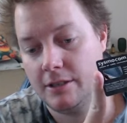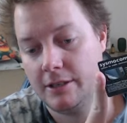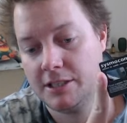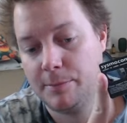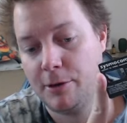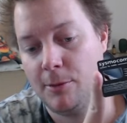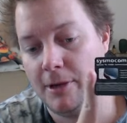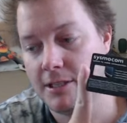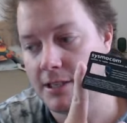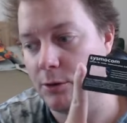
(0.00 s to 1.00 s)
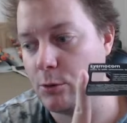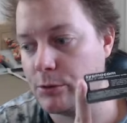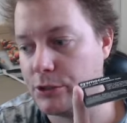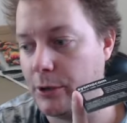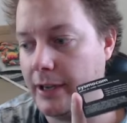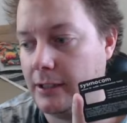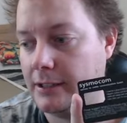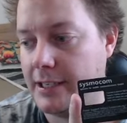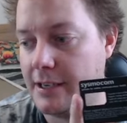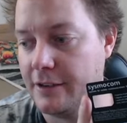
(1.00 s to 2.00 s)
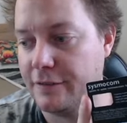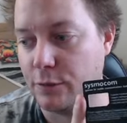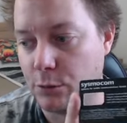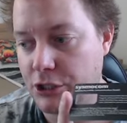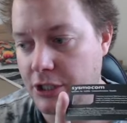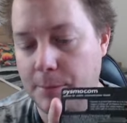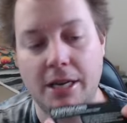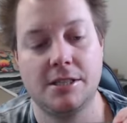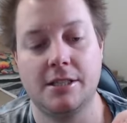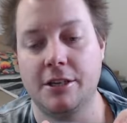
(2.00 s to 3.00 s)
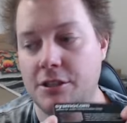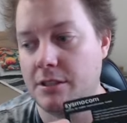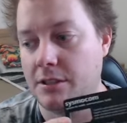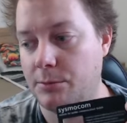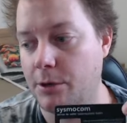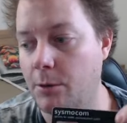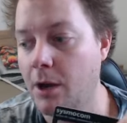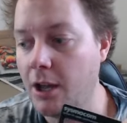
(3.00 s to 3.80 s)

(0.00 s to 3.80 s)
experiments and also LTE 4G base stations as well.